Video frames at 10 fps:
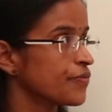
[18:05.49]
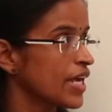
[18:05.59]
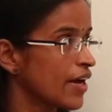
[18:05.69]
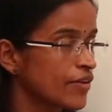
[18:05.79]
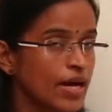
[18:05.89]

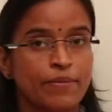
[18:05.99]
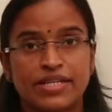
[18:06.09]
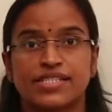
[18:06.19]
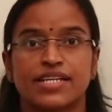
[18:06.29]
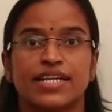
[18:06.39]
We have
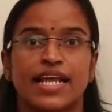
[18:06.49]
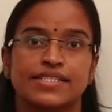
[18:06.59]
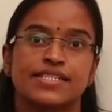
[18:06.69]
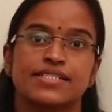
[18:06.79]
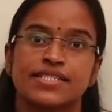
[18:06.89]
compulsory
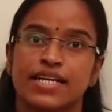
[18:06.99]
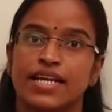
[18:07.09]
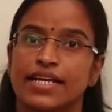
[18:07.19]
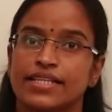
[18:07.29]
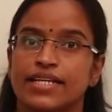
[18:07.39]
licensing,
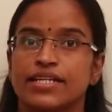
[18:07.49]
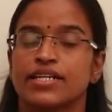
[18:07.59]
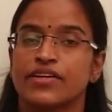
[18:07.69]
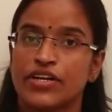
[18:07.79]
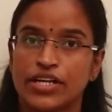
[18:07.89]
like
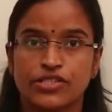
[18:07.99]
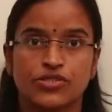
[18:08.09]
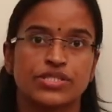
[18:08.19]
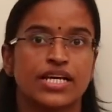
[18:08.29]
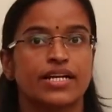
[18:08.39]
that different
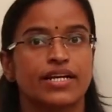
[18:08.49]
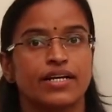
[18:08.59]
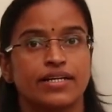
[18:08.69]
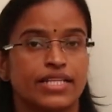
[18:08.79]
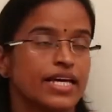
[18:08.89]
issues are
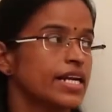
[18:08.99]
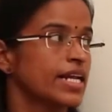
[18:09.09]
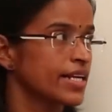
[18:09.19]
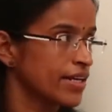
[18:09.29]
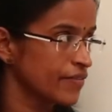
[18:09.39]
there
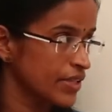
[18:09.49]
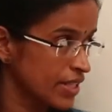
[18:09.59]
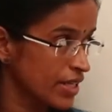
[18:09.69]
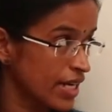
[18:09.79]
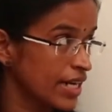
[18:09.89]

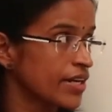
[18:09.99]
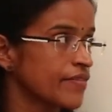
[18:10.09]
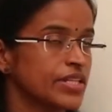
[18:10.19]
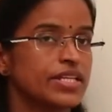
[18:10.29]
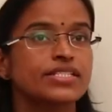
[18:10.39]

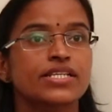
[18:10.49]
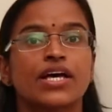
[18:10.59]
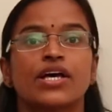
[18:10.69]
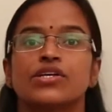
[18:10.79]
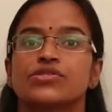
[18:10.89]
related with this.
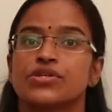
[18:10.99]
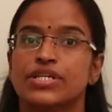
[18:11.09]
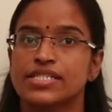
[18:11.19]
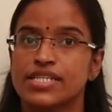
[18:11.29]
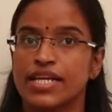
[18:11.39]
So
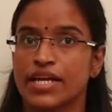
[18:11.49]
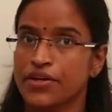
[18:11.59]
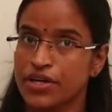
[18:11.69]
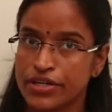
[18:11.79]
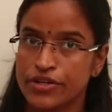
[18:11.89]
it is a
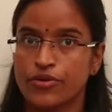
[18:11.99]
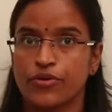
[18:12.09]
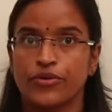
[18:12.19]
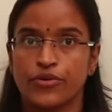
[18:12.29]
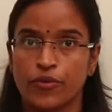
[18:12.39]
recurrent
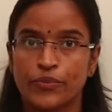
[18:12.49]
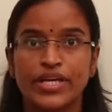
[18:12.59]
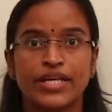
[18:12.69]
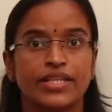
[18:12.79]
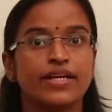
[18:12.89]

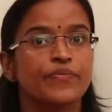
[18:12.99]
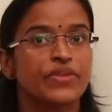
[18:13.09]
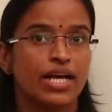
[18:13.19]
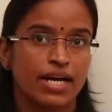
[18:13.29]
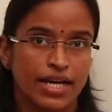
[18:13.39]
topic in the
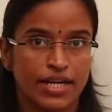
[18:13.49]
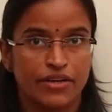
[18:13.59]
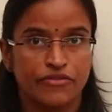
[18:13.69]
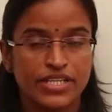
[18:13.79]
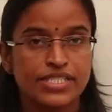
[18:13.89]

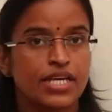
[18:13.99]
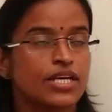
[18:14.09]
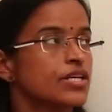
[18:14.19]
current affairs.